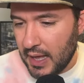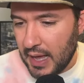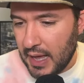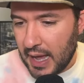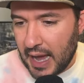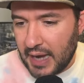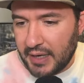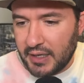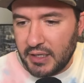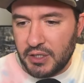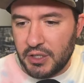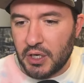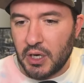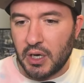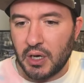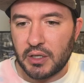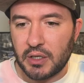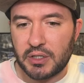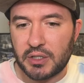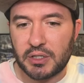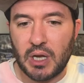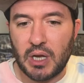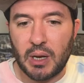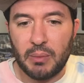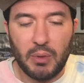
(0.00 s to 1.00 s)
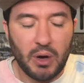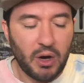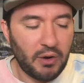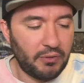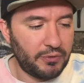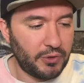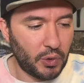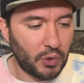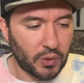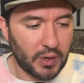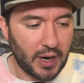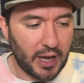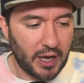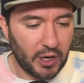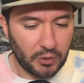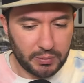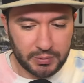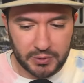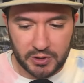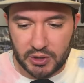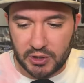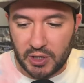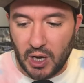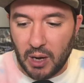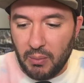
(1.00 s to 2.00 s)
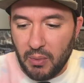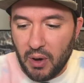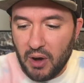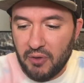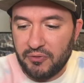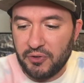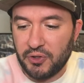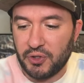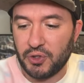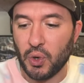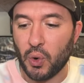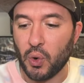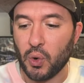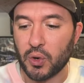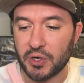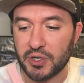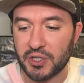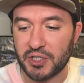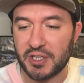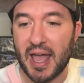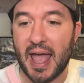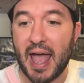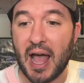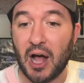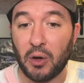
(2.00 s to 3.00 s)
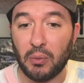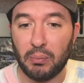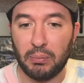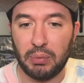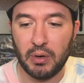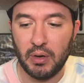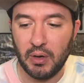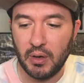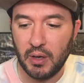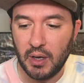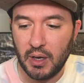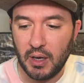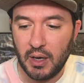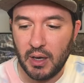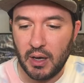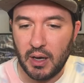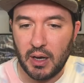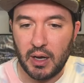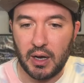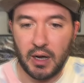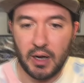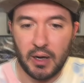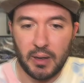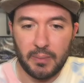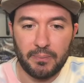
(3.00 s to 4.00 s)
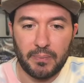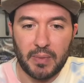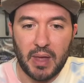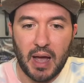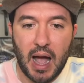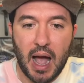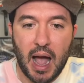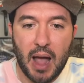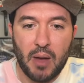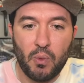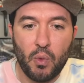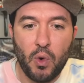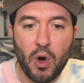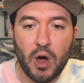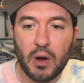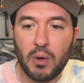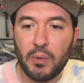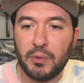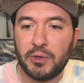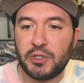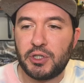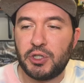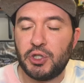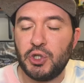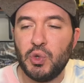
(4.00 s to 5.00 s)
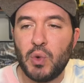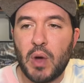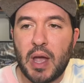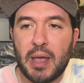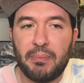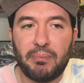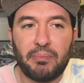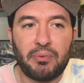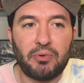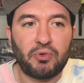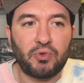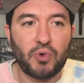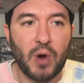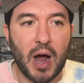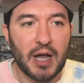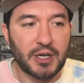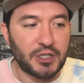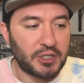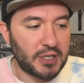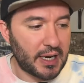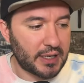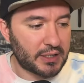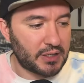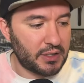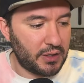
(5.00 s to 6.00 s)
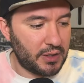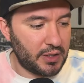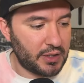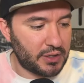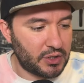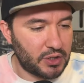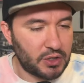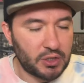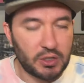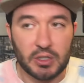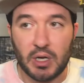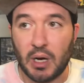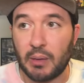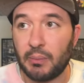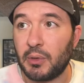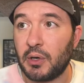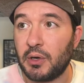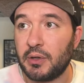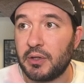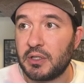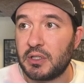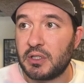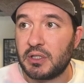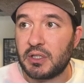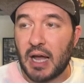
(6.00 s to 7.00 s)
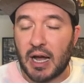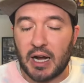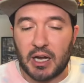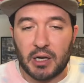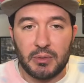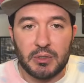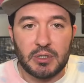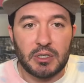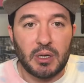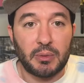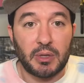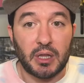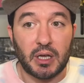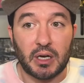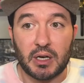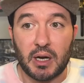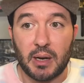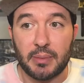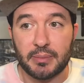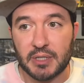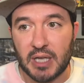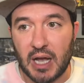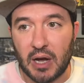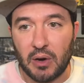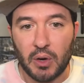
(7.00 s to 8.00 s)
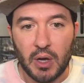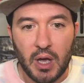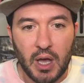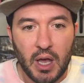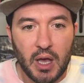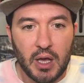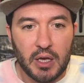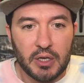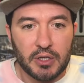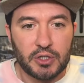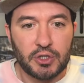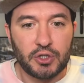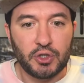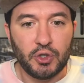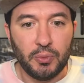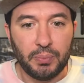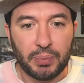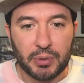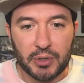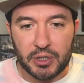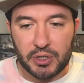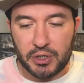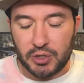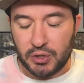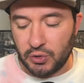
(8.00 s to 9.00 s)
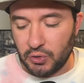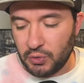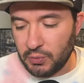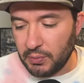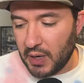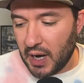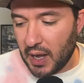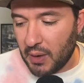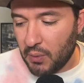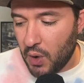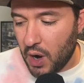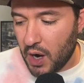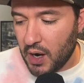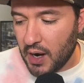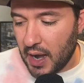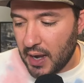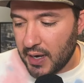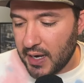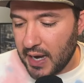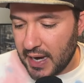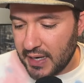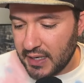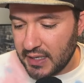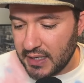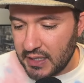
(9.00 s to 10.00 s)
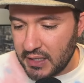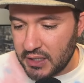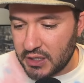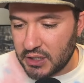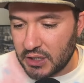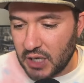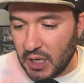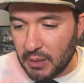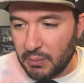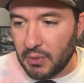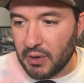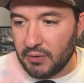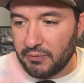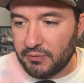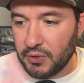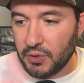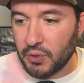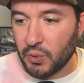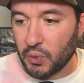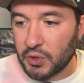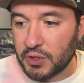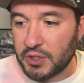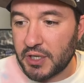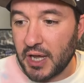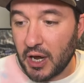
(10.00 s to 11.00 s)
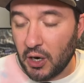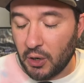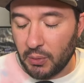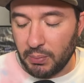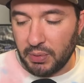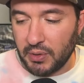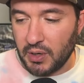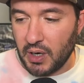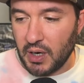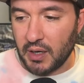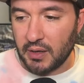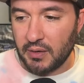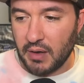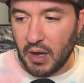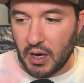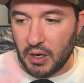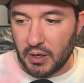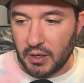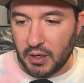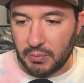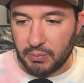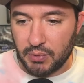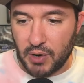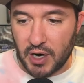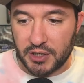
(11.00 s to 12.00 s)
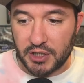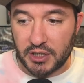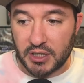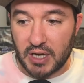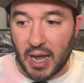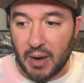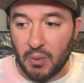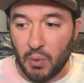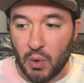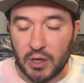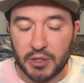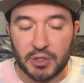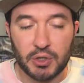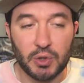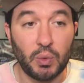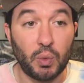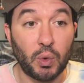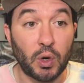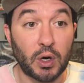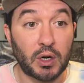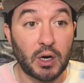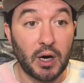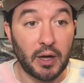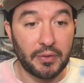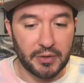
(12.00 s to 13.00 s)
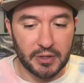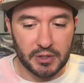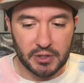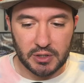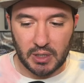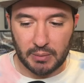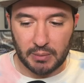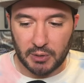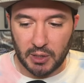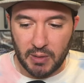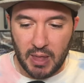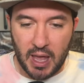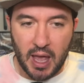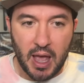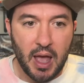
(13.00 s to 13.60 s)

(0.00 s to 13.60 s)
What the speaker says: I need some of your help. Some of yours help. I want to do a project this summer. This is not going to be something that comes out super soon, but I need some of yours help on a project I want to work on this summer.